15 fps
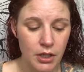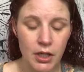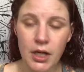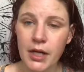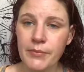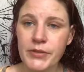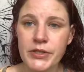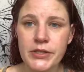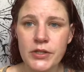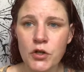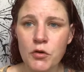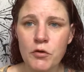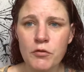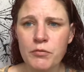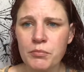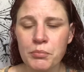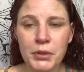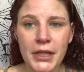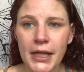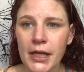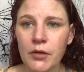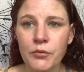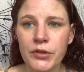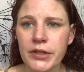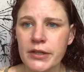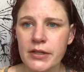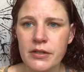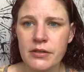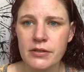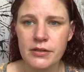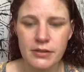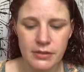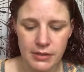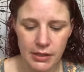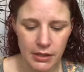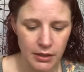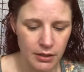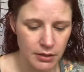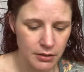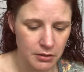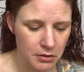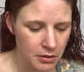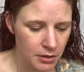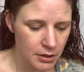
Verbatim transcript: I'm still playing with this, seeing